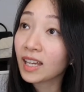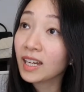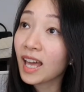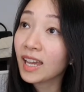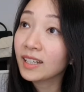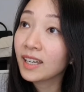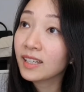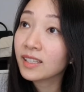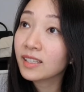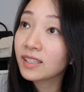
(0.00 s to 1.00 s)
like a
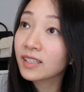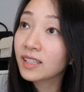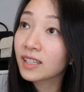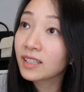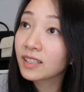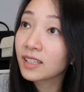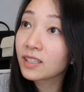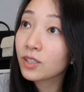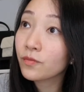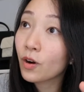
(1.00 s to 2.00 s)
lioness
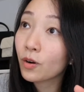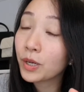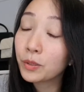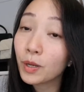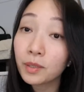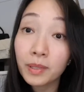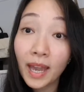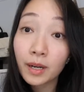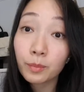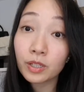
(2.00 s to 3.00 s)
in the safari, waiting
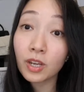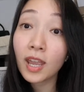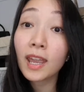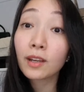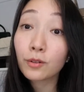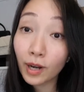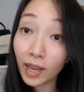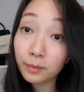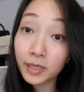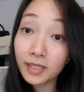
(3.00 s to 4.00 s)
behind a bush, and
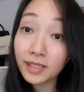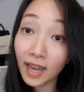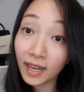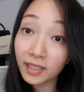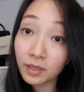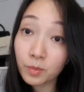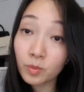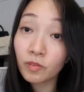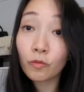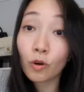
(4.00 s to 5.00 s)
grab these
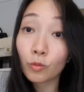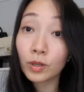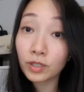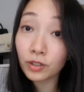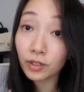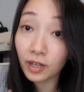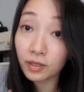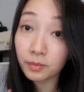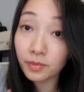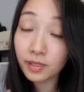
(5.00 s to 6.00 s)
items before winter
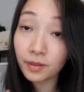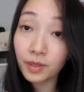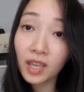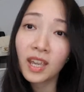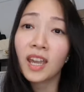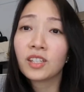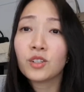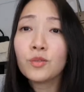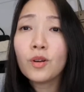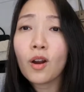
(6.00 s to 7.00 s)
comes.
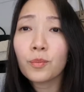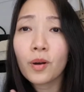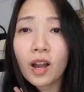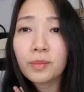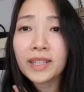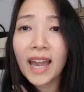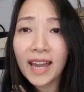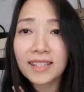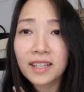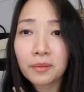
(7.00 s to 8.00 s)
And you are
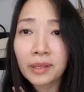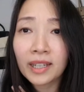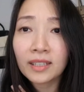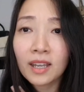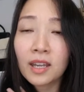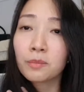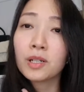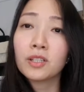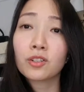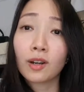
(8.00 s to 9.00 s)
probably asking me,
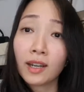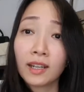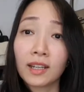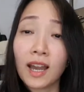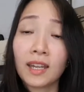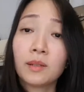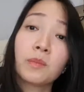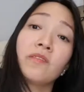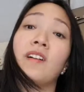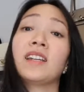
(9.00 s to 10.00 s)
but Trang, I
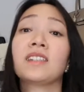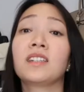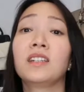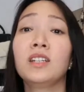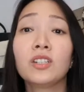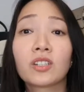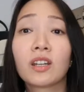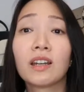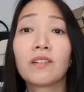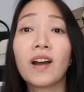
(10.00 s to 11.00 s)
am a
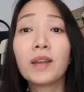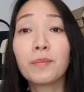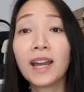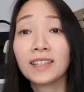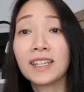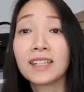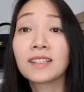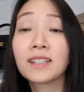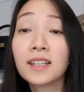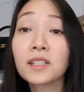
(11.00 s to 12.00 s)
fashionista. If I buy
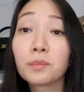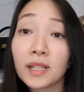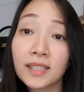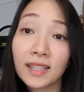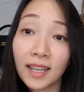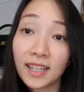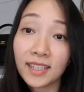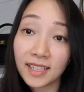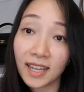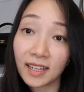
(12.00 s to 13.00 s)
things 6 months
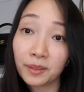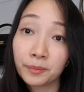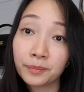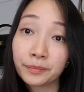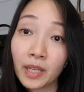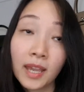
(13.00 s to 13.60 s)
ahead of time,